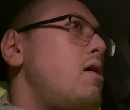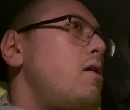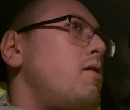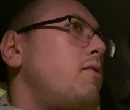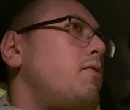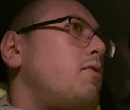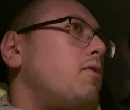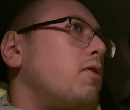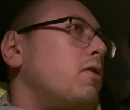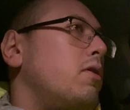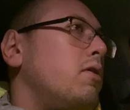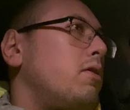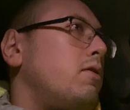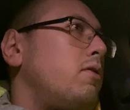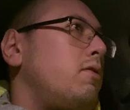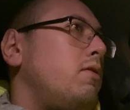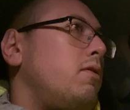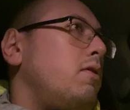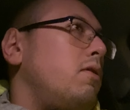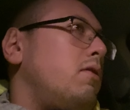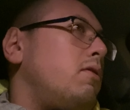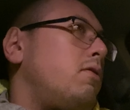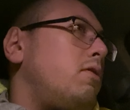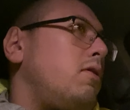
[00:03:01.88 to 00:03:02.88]
for an
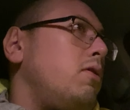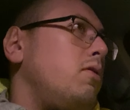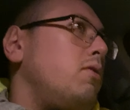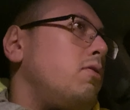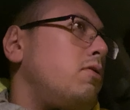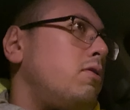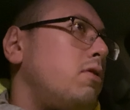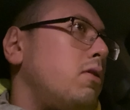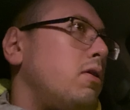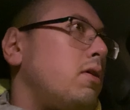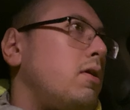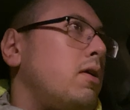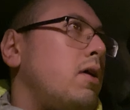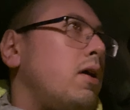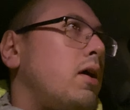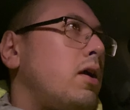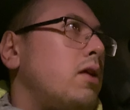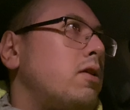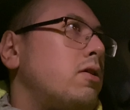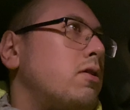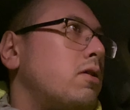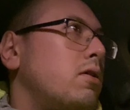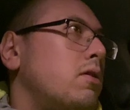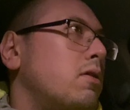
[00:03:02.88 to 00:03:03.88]
excuse to
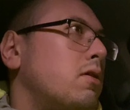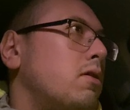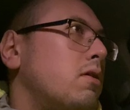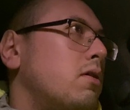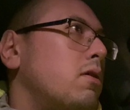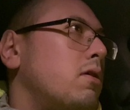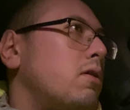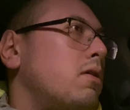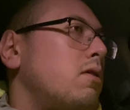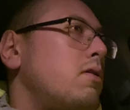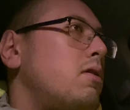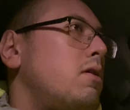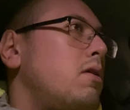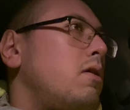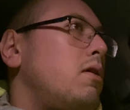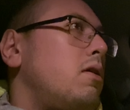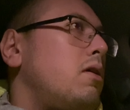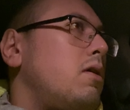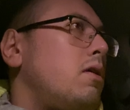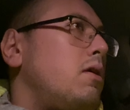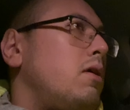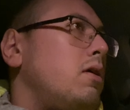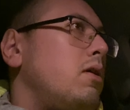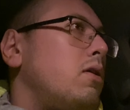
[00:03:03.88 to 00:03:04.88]
engage in
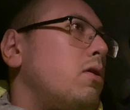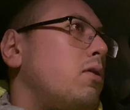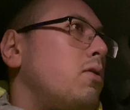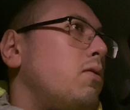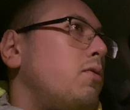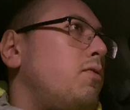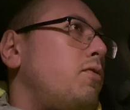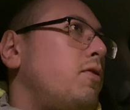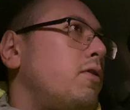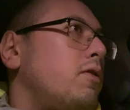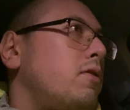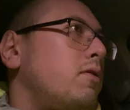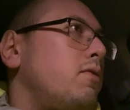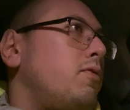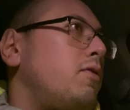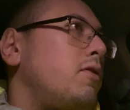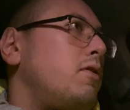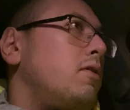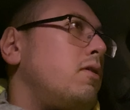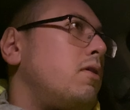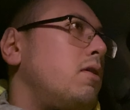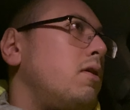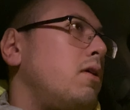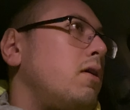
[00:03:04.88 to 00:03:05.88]

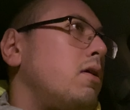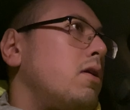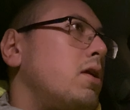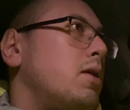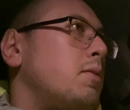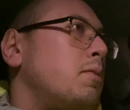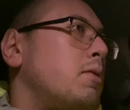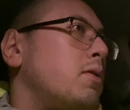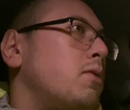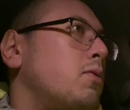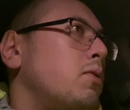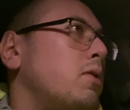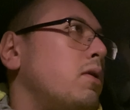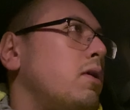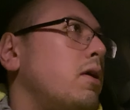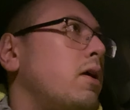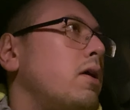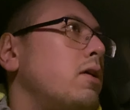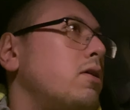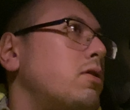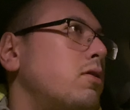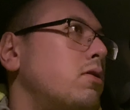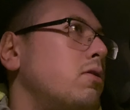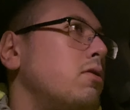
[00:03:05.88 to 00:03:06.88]
physically intimate
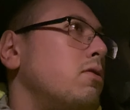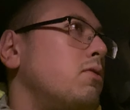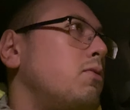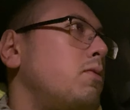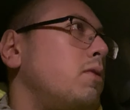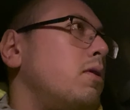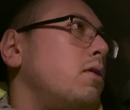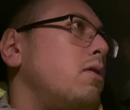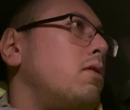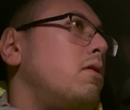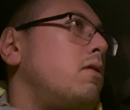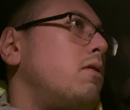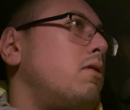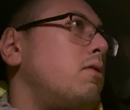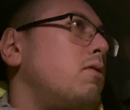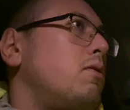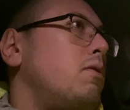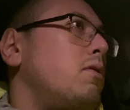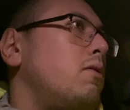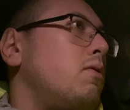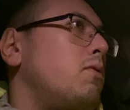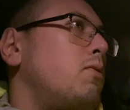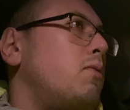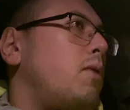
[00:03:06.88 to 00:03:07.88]
relations with
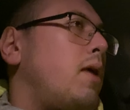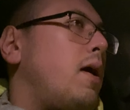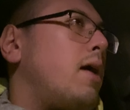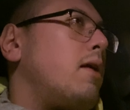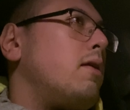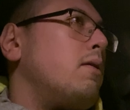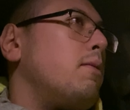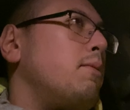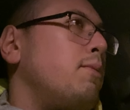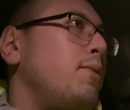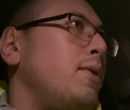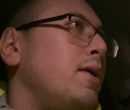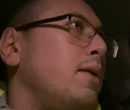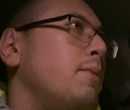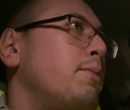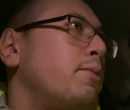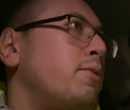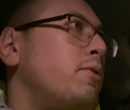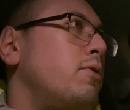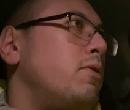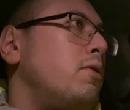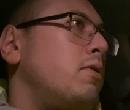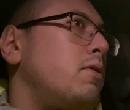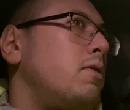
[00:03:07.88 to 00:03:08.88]
random
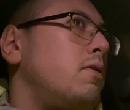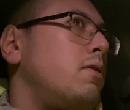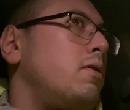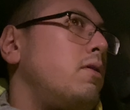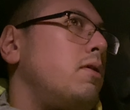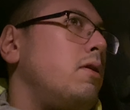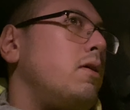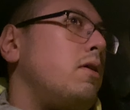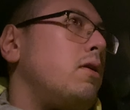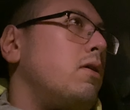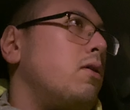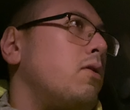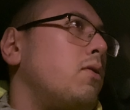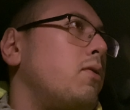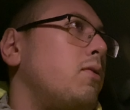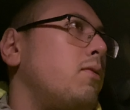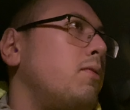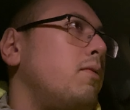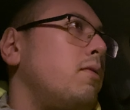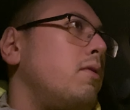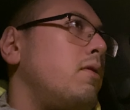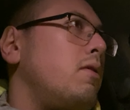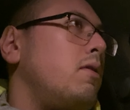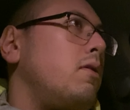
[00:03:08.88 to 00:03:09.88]
people.
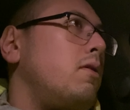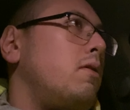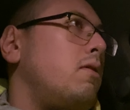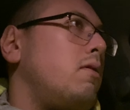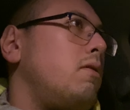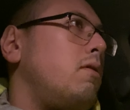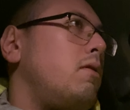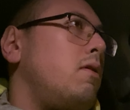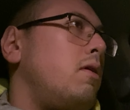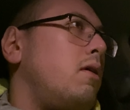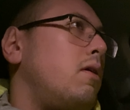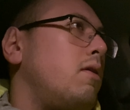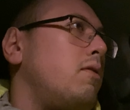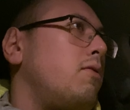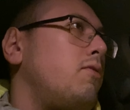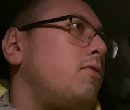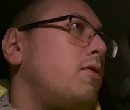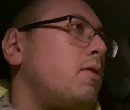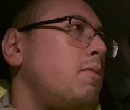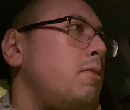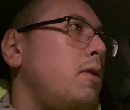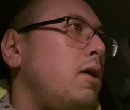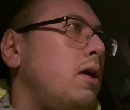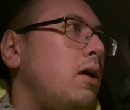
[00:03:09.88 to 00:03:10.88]
And
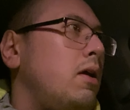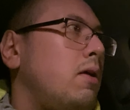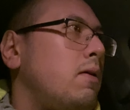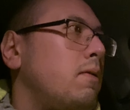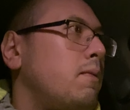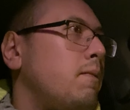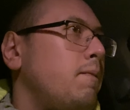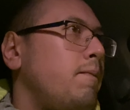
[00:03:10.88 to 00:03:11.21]
to me,